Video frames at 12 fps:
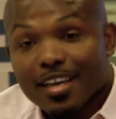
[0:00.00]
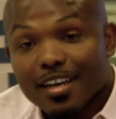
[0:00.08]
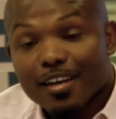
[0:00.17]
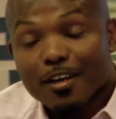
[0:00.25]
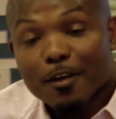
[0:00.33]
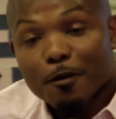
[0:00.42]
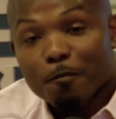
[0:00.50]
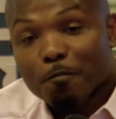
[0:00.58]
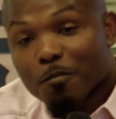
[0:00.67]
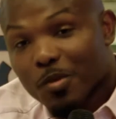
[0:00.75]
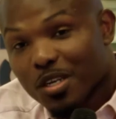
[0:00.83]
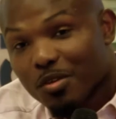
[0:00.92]

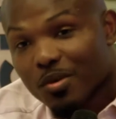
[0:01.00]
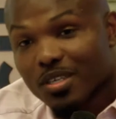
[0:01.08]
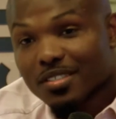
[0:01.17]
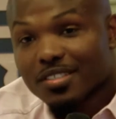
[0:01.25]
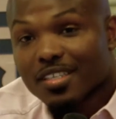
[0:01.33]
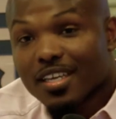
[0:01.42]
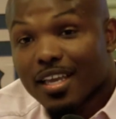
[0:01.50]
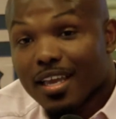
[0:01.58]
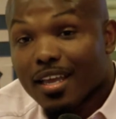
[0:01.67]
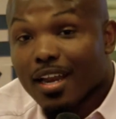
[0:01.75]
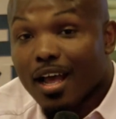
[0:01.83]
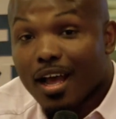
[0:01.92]
Um, anyways,
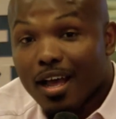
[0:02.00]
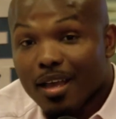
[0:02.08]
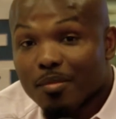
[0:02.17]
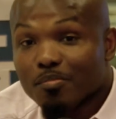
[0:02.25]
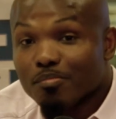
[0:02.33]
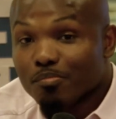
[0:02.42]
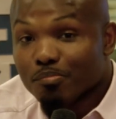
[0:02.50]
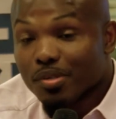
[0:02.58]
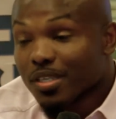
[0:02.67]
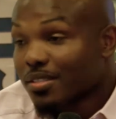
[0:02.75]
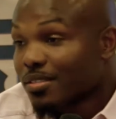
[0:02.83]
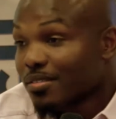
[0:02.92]
and I
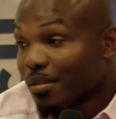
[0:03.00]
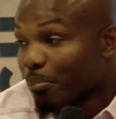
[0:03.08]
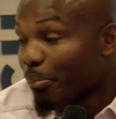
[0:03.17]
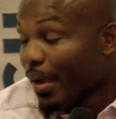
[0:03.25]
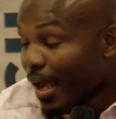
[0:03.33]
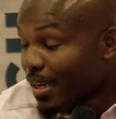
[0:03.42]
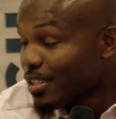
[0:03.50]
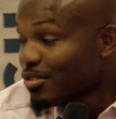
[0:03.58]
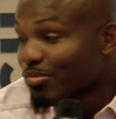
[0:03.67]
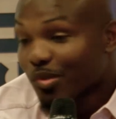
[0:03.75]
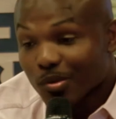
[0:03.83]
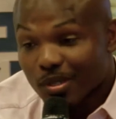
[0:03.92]
picked the
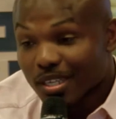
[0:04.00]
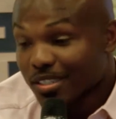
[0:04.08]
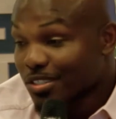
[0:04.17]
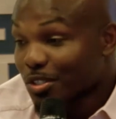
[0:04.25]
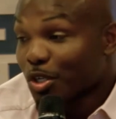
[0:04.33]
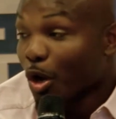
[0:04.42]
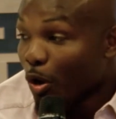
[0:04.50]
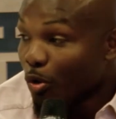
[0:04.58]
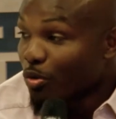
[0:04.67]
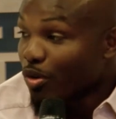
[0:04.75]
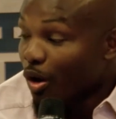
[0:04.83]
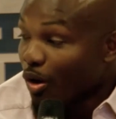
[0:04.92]
baddest Rolex,
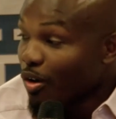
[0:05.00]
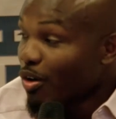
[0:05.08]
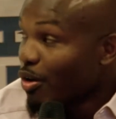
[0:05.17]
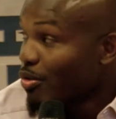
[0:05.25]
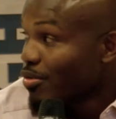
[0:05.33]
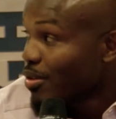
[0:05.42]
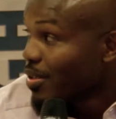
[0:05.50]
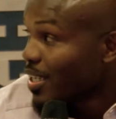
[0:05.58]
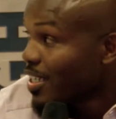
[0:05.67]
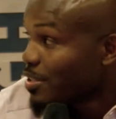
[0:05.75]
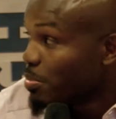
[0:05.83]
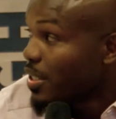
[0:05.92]
gold, all gold
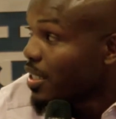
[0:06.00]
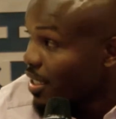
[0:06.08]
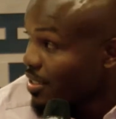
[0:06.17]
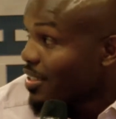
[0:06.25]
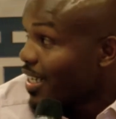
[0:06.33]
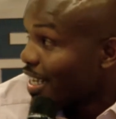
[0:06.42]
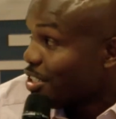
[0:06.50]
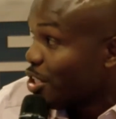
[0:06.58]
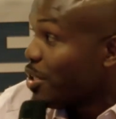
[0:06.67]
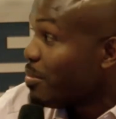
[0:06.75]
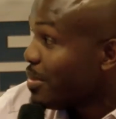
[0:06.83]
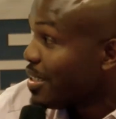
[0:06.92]
Rolex, because of that
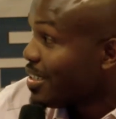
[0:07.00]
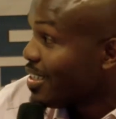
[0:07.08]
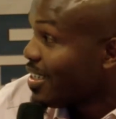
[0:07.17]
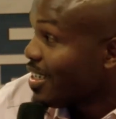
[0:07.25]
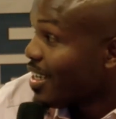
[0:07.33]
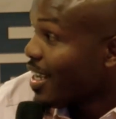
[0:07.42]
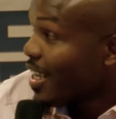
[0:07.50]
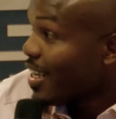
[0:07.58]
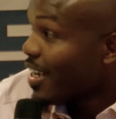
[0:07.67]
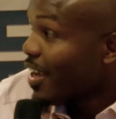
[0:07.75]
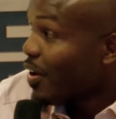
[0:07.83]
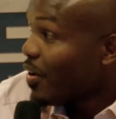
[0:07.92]
gentleman.
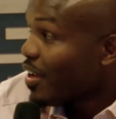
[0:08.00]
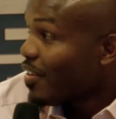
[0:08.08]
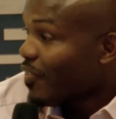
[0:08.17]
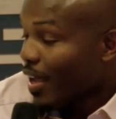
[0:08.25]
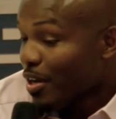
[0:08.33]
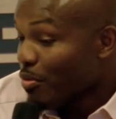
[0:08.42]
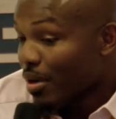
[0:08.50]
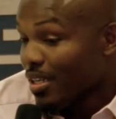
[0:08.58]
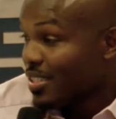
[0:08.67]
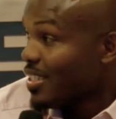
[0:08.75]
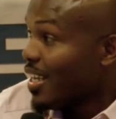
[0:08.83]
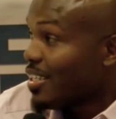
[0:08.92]
Now, if I didn't run
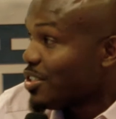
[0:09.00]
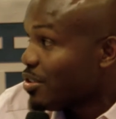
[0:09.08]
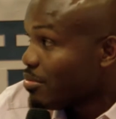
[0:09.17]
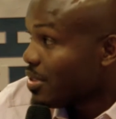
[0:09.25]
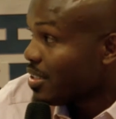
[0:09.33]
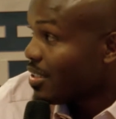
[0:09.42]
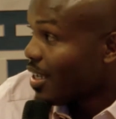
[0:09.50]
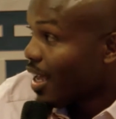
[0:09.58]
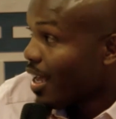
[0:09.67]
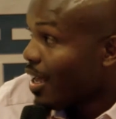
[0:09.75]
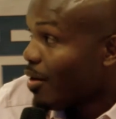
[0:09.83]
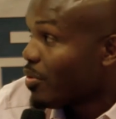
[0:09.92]
into that gentleman,
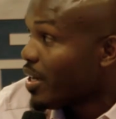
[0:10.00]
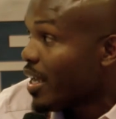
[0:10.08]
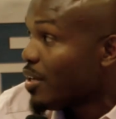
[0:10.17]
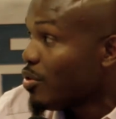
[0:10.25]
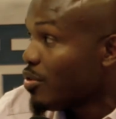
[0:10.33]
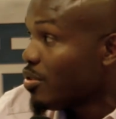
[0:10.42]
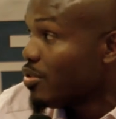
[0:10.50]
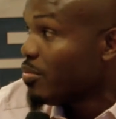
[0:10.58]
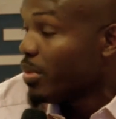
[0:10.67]
I, I would have had no clue.